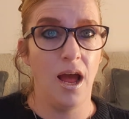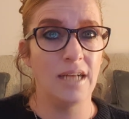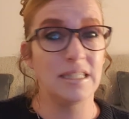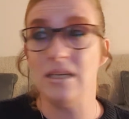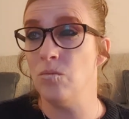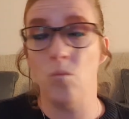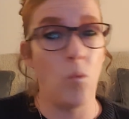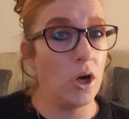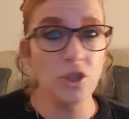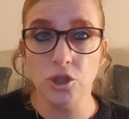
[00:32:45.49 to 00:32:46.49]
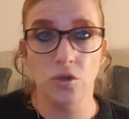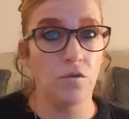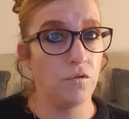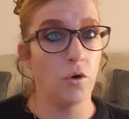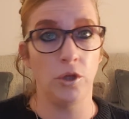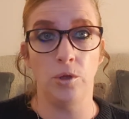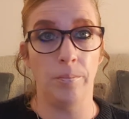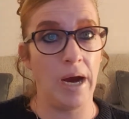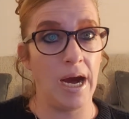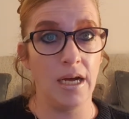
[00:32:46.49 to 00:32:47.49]
and didn't want to fight you
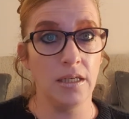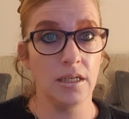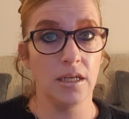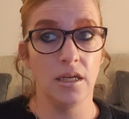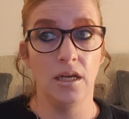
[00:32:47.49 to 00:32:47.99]
back